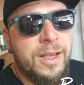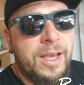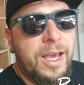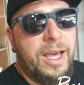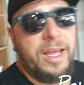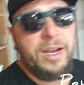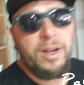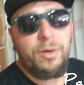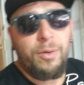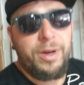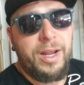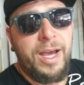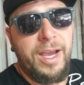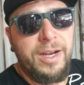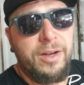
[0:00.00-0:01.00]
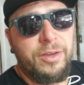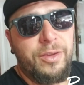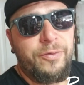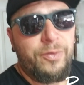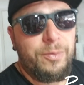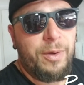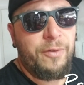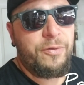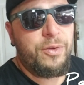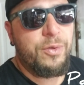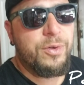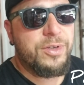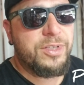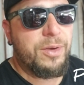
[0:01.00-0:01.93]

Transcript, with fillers: And I don't want to hide nothing from my viewers.